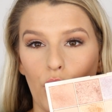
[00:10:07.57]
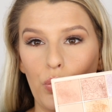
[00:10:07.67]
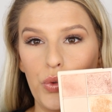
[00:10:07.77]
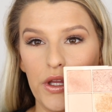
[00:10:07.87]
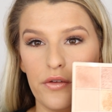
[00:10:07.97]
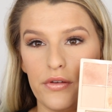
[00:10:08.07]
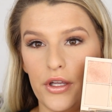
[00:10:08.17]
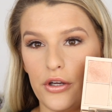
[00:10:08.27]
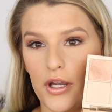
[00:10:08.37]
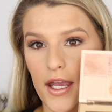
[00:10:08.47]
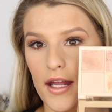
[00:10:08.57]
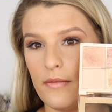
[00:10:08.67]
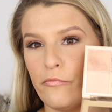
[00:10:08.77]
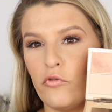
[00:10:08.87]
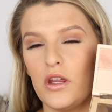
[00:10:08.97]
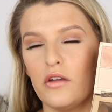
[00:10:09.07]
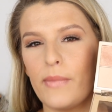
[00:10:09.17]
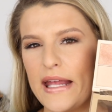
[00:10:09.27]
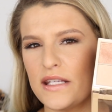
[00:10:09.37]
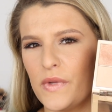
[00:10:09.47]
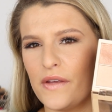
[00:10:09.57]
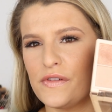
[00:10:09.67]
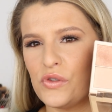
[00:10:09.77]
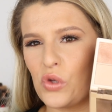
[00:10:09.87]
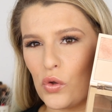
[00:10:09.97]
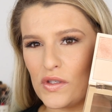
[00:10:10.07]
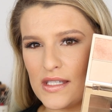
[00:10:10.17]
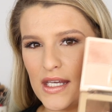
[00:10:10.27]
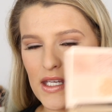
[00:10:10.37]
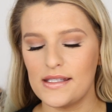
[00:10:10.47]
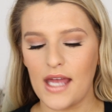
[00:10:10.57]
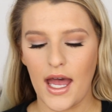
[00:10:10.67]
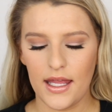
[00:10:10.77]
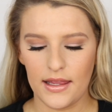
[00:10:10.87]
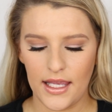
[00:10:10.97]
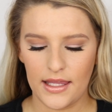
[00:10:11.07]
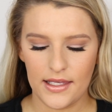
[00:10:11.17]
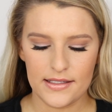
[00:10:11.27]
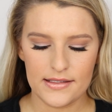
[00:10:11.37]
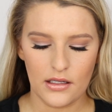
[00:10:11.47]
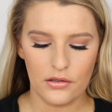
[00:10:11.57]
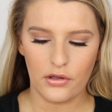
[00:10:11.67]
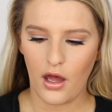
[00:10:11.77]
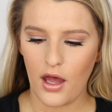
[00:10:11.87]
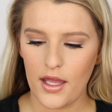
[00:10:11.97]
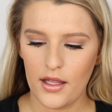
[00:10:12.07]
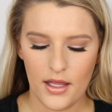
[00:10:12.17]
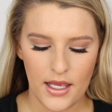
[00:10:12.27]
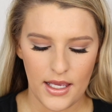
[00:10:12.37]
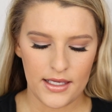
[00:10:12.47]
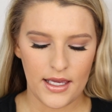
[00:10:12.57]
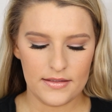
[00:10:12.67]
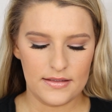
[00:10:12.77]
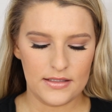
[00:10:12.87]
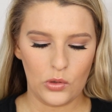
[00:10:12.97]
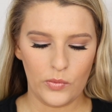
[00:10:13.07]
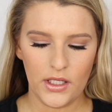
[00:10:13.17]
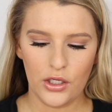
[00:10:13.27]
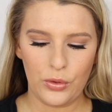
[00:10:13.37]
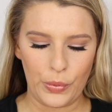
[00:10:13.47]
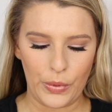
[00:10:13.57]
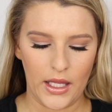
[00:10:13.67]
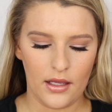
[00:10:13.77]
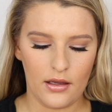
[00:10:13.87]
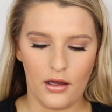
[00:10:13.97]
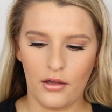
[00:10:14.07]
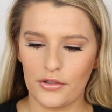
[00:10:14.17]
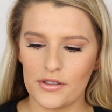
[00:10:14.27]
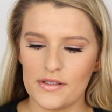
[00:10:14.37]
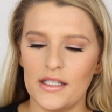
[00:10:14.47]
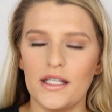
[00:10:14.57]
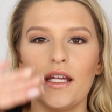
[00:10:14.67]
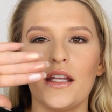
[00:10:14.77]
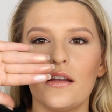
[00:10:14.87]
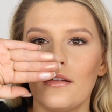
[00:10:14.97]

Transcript: Really, really great. Really reminds me of Solstice. I like this a lot. It has so many great colors in it.